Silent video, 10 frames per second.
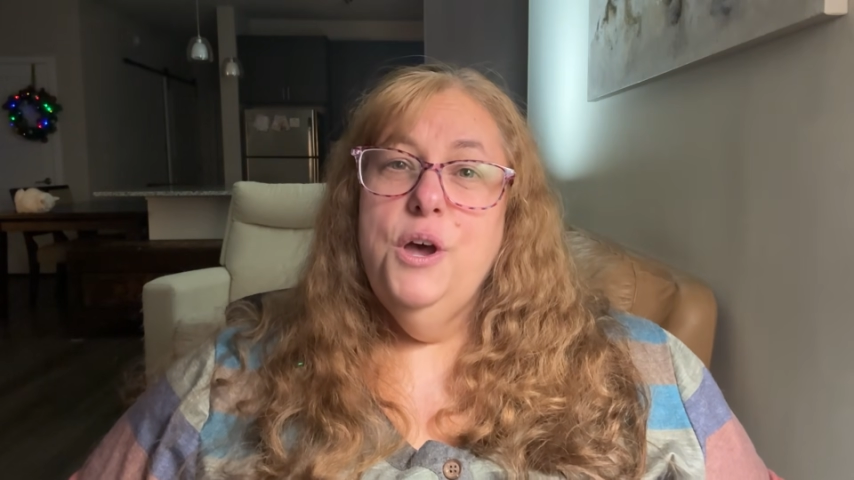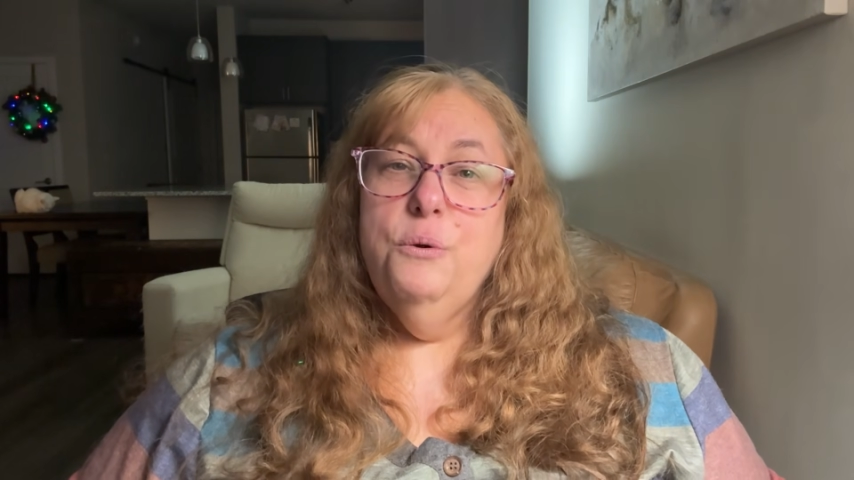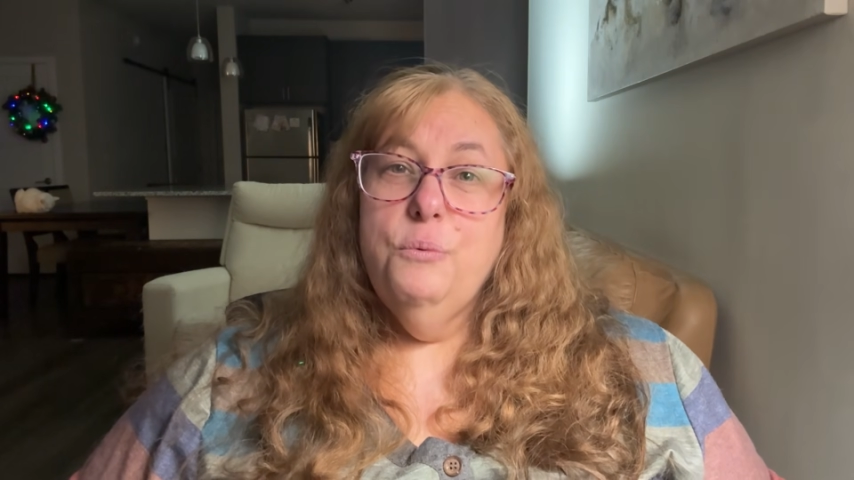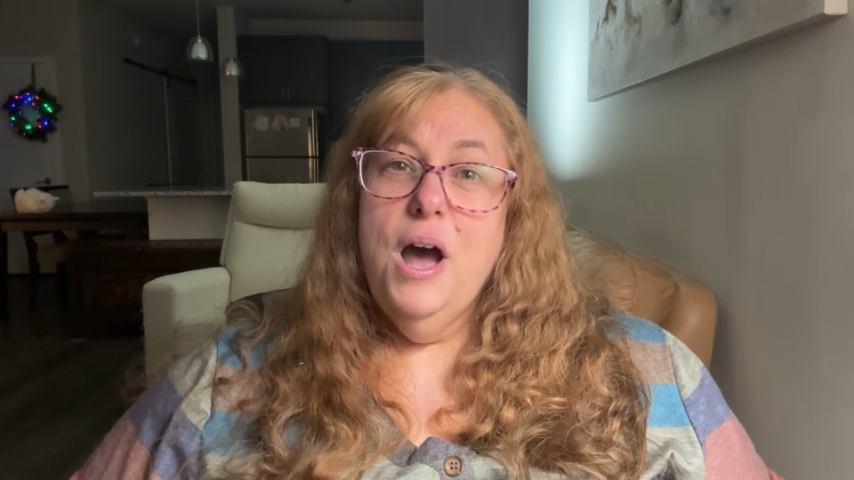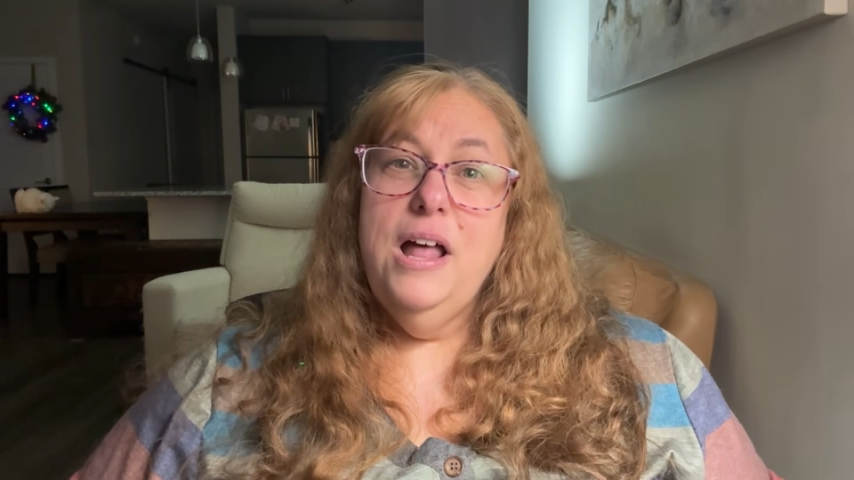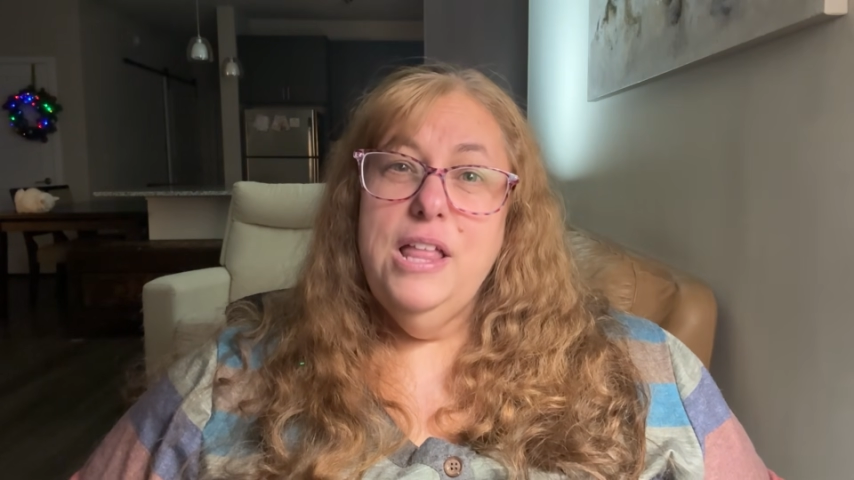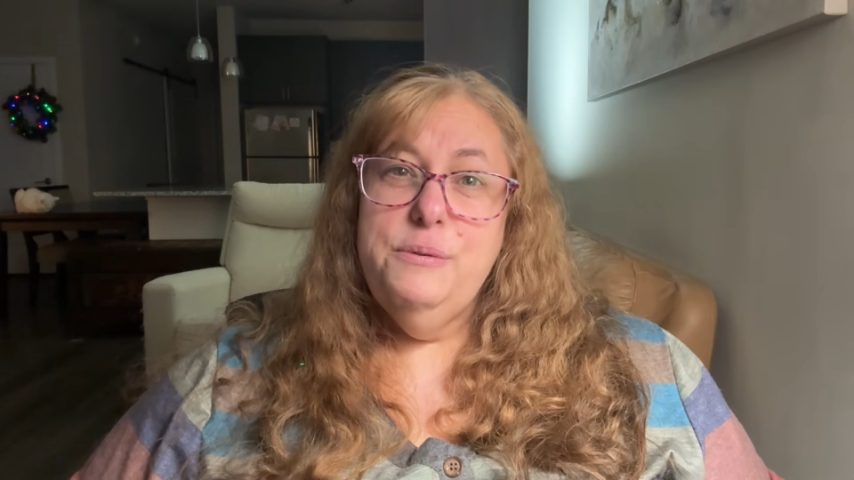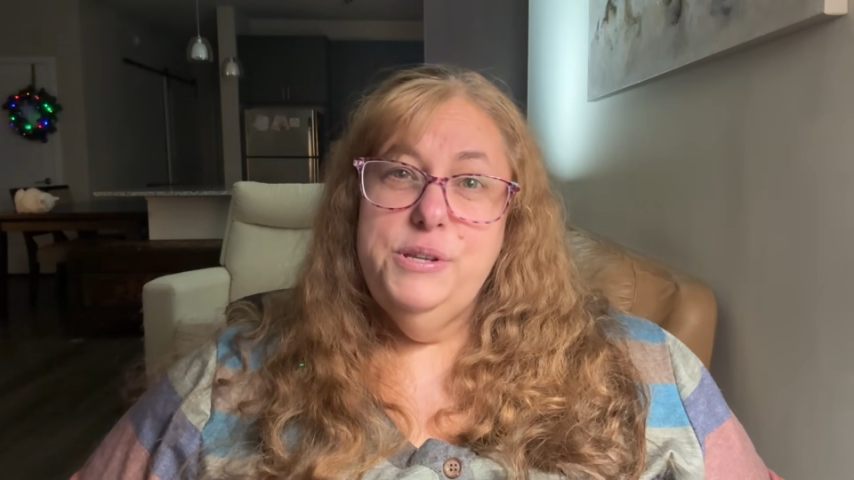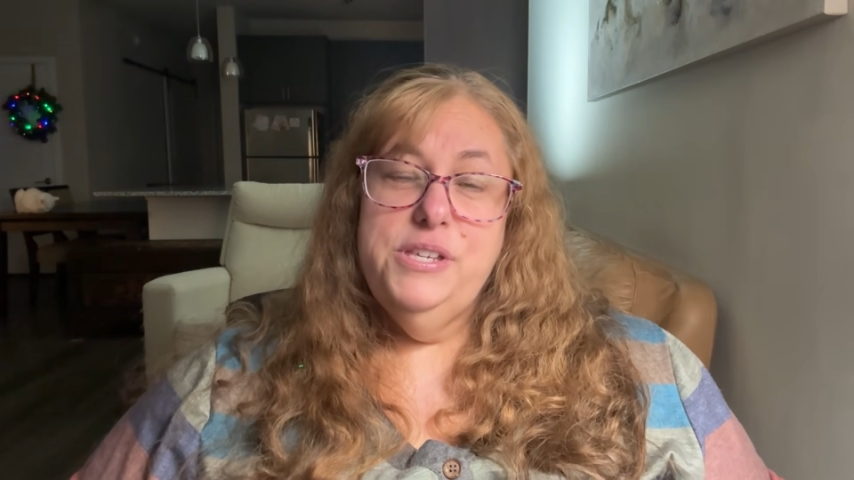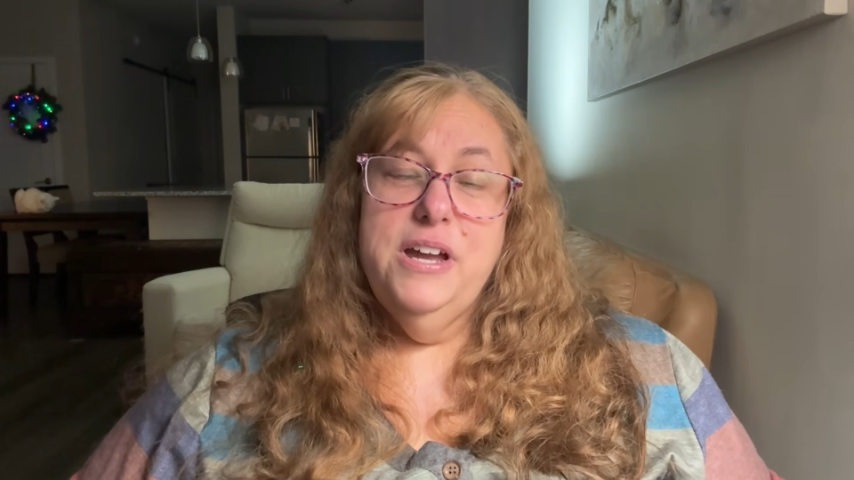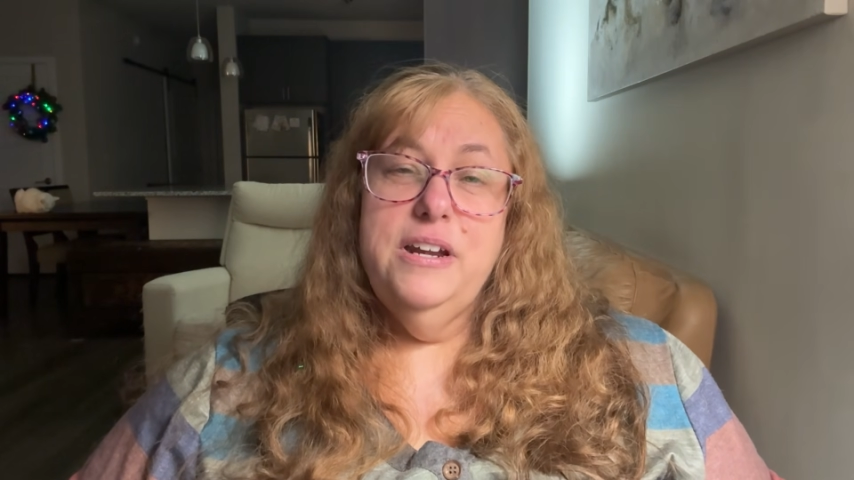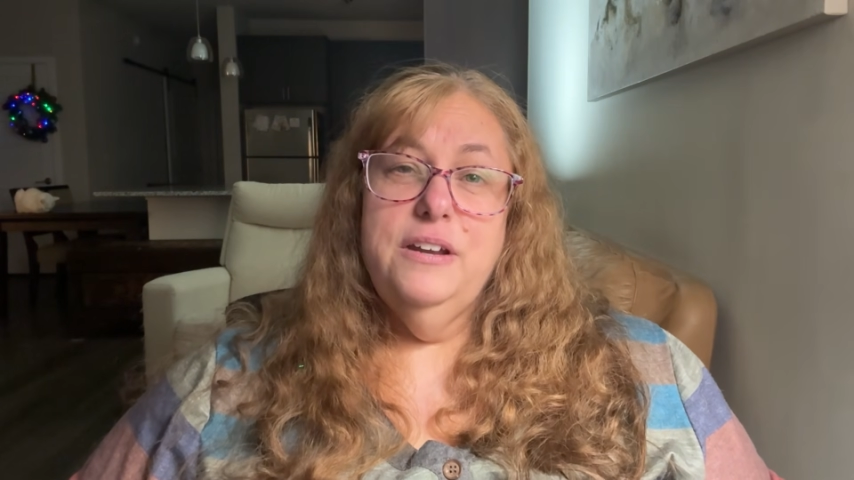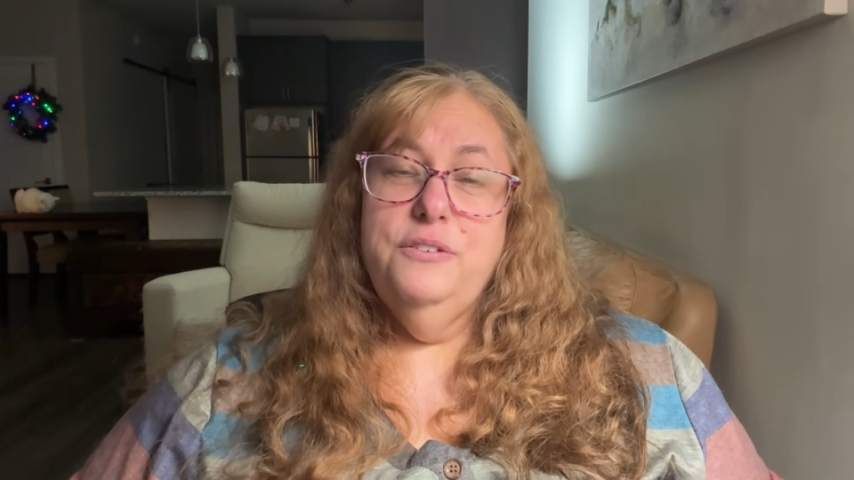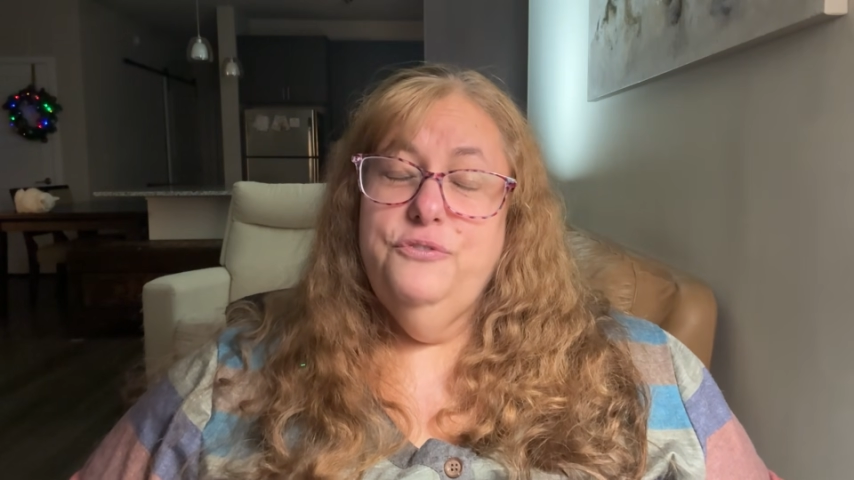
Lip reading: while I was on